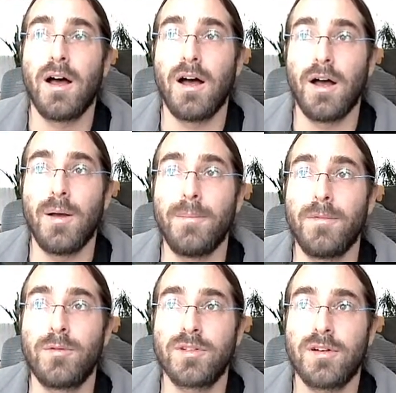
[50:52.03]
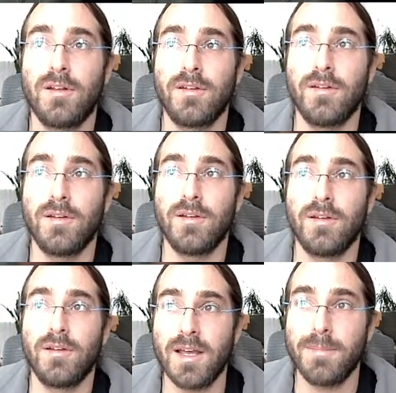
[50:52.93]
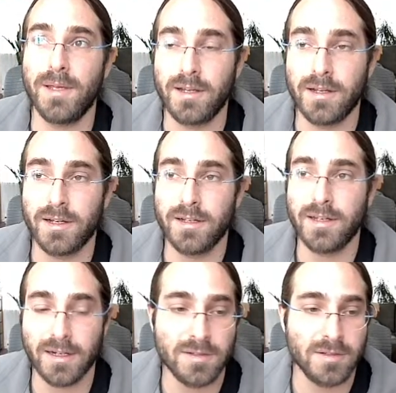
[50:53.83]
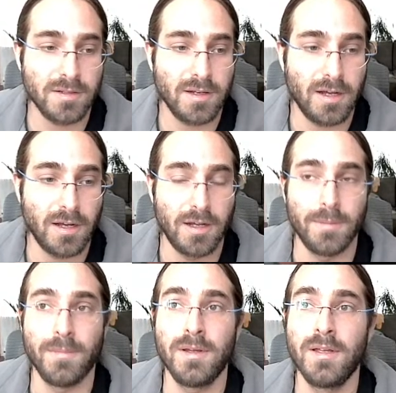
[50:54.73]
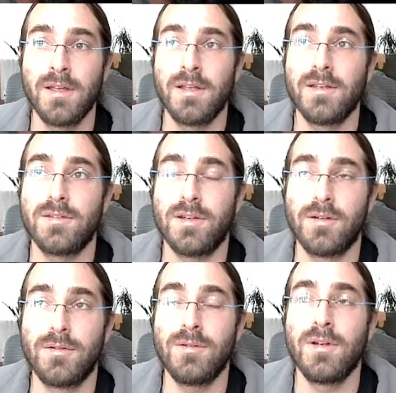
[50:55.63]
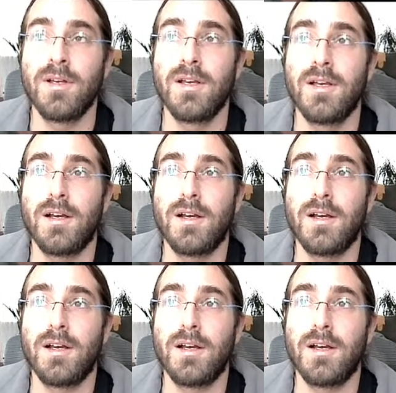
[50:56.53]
what's called a fee sniping attacks. So